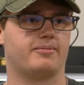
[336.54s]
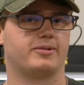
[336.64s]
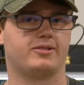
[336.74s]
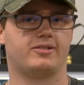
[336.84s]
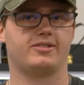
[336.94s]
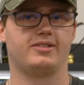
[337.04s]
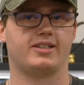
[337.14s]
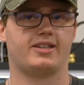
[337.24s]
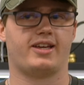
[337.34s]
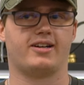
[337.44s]
chemical.
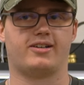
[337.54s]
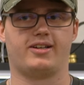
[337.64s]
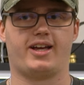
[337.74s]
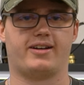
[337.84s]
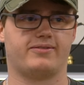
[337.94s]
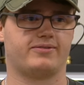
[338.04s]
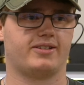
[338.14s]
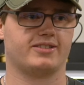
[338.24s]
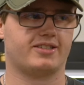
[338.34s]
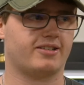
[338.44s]

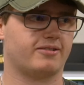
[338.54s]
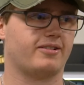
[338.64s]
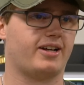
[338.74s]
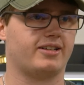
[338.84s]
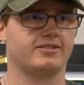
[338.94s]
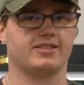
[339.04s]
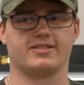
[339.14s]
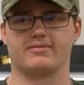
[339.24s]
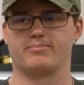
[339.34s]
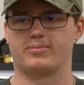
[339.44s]
They're centered around
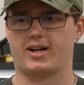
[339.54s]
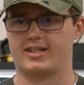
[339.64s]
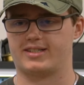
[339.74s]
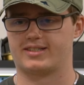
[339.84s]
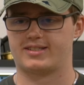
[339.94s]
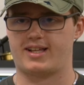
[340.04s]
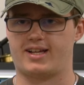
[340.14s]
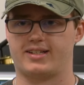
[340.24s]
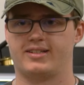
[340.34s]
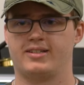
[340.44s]
just projects
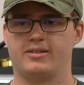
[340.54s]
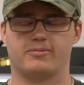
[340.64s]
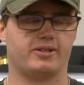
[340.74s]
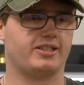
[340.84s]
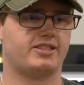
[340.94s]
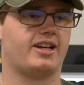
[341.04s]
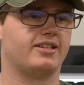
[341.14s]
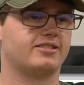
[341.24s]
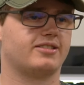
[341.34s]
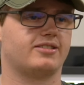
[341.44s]
that really
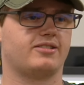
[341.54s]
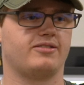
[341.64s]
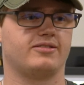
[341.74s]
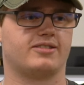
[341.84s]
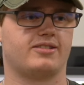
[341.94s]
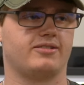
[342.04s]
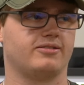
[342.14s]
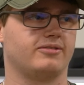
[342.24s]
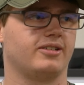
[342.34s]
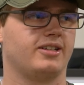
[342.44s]
challenge the students
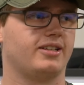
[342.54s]
to